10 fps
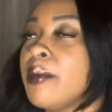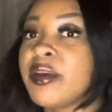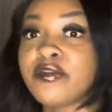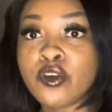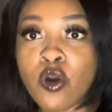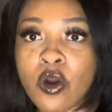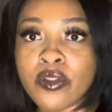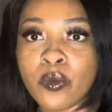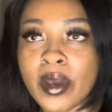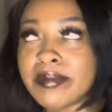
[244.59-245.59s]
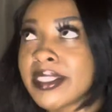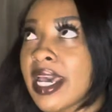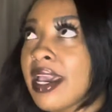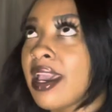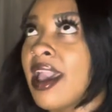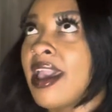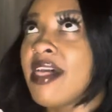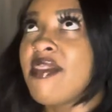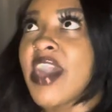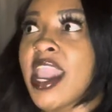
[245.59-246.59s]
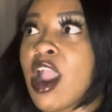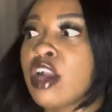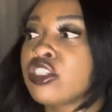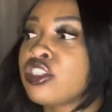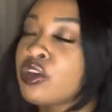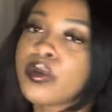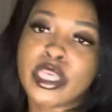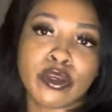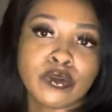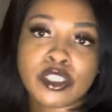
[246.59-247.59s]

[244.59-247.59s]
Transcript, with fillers: But if you go on the website, they are so cute.